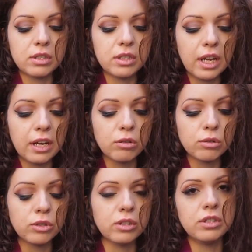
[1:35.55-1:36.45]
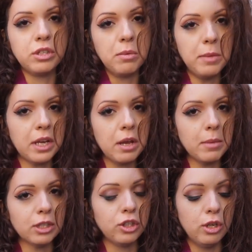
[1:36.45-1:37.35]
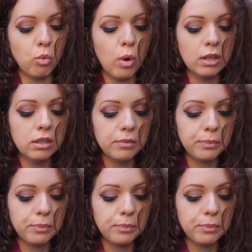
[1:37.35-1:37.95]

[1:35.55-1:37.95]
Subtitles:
styles until it became actually one.